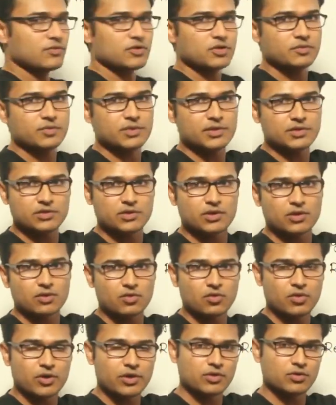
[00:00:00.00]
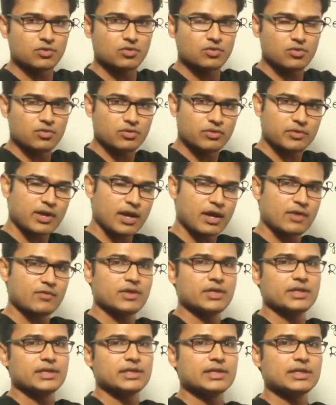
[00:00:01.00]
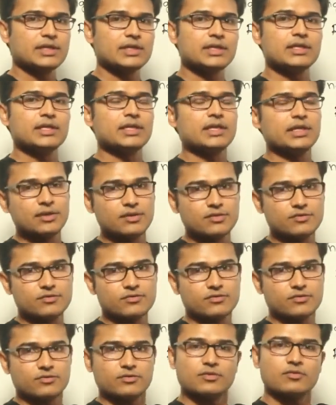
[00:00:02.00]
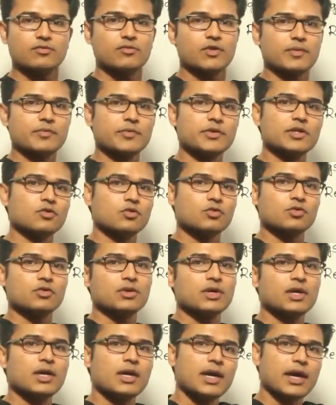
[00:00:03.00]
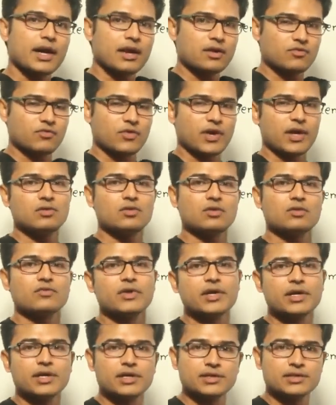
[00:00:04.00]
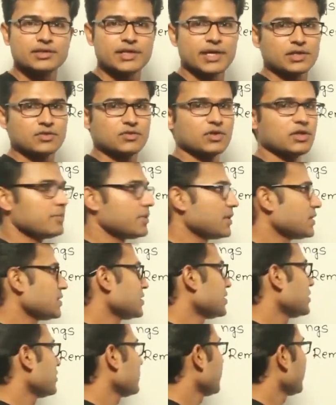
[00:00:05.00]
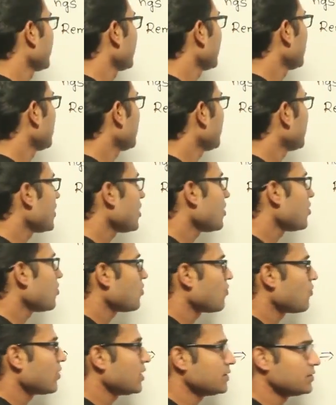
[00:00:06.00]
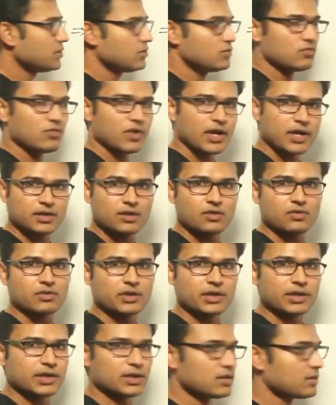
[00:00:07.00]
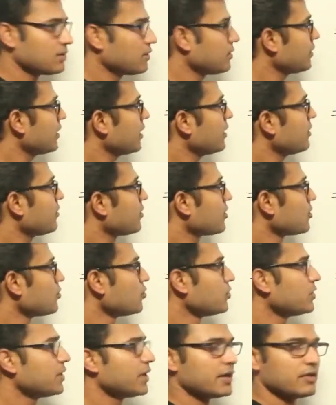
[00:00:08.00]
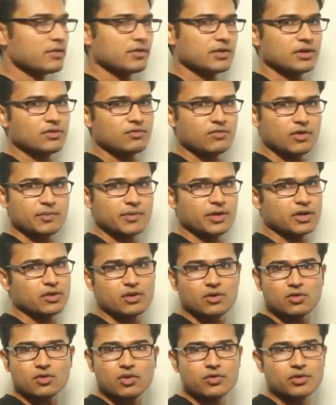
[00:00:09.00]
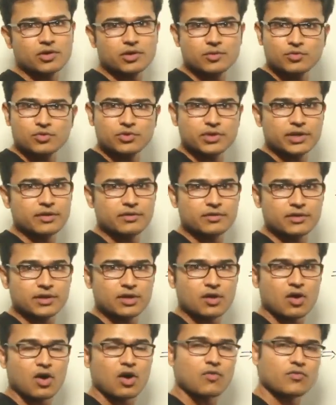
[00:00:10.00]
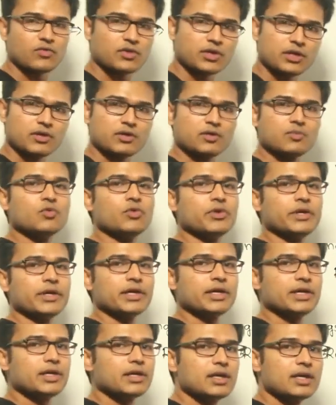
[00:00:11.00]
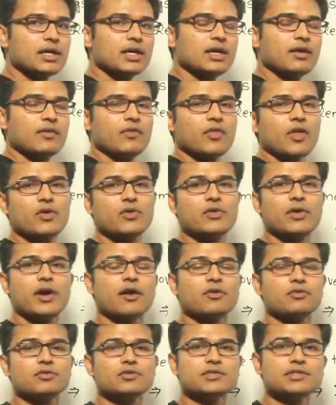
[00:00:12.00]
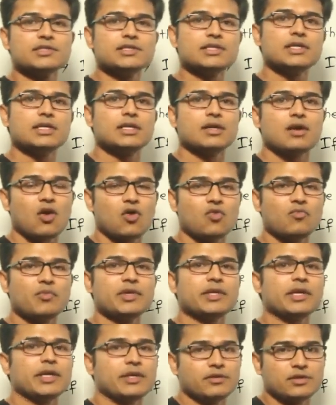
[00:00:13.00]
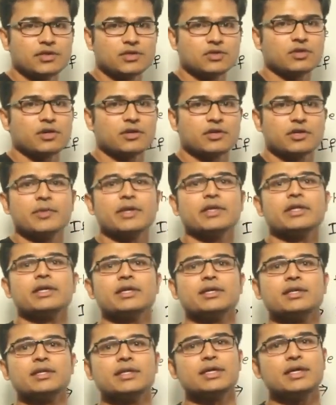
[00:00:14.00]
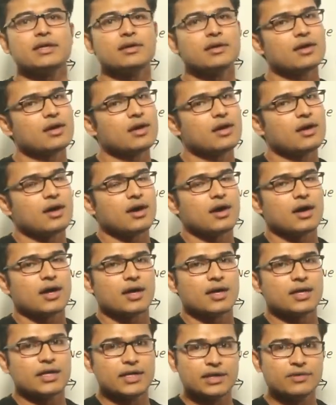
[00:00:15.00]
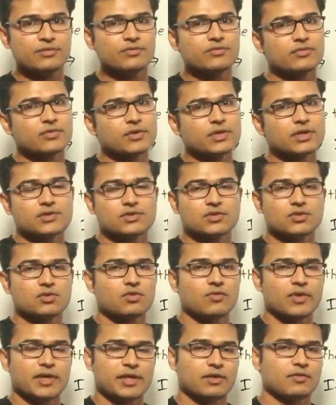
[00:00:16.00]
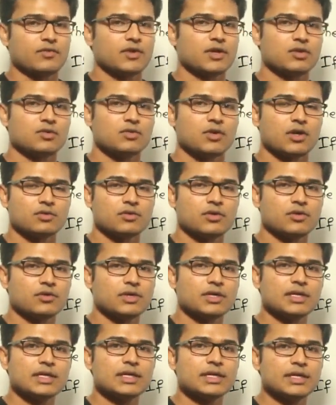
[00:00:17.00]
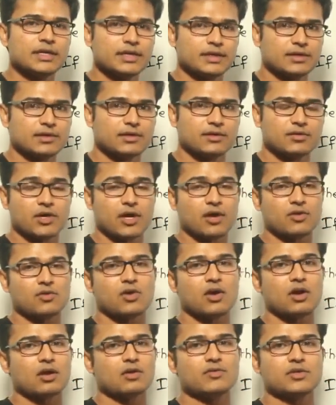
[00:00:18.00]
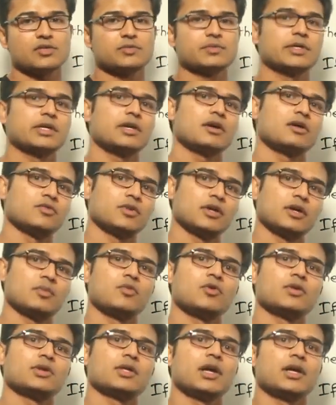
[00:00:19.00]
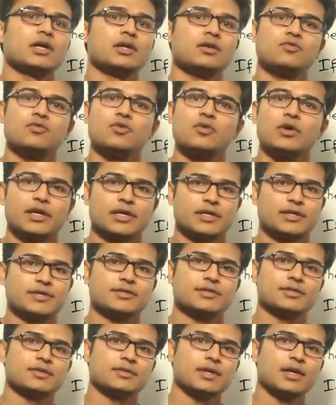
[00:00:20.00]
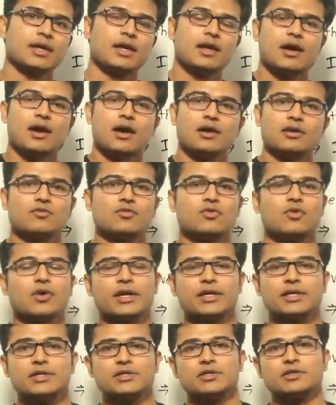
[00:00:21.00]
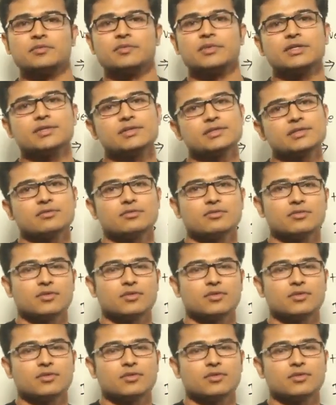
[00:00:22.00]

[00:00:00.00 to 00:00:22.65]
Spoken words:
which means you are going to travel till the leaf from the root and find out where it is actually present. Now once you find out that, then remove the entry. From that you are going to remove the entry. After removing it, now you have to see how many entries are remaining in the leaf. So whenever you are going to delete, you have to always be careful about the underflow condition. Underflow condition means,